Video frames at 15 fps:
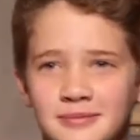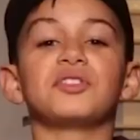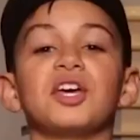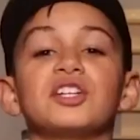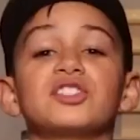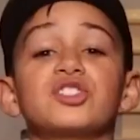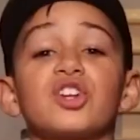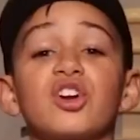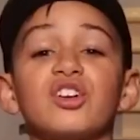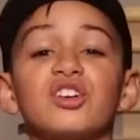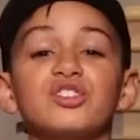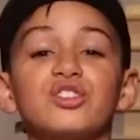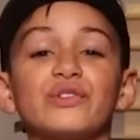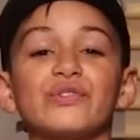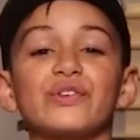They
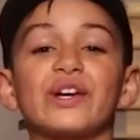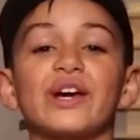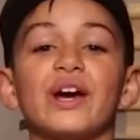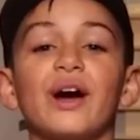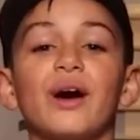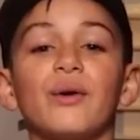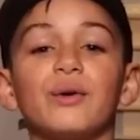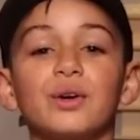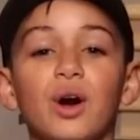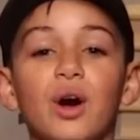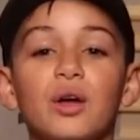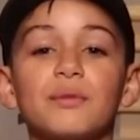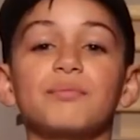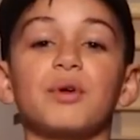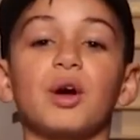started to forget how
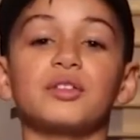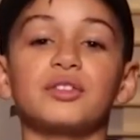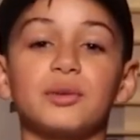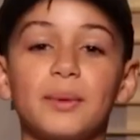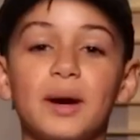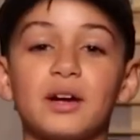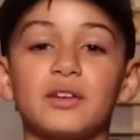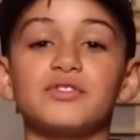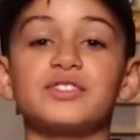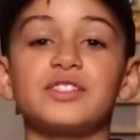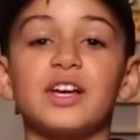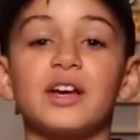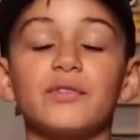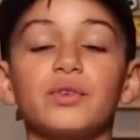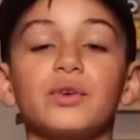God brought them out of
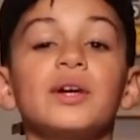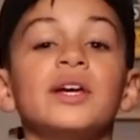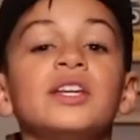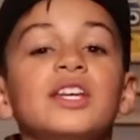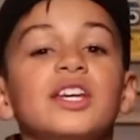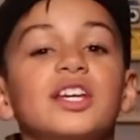slavery in